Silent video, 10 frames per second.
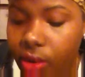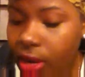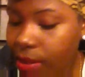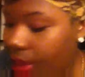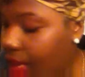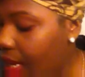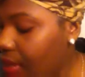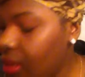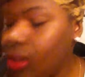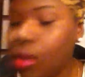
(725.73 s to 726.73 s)
and my
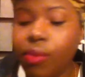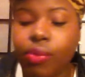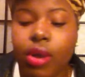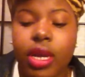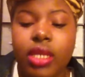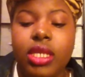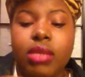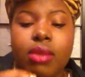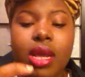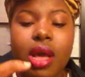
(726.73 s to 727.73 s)
last product
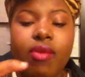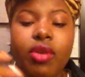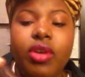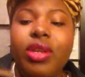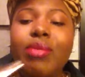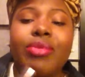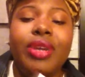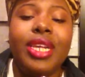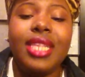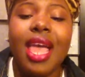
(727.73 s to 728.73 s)
is my CoverGirl
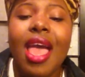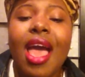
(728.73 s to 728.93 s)
Embrace.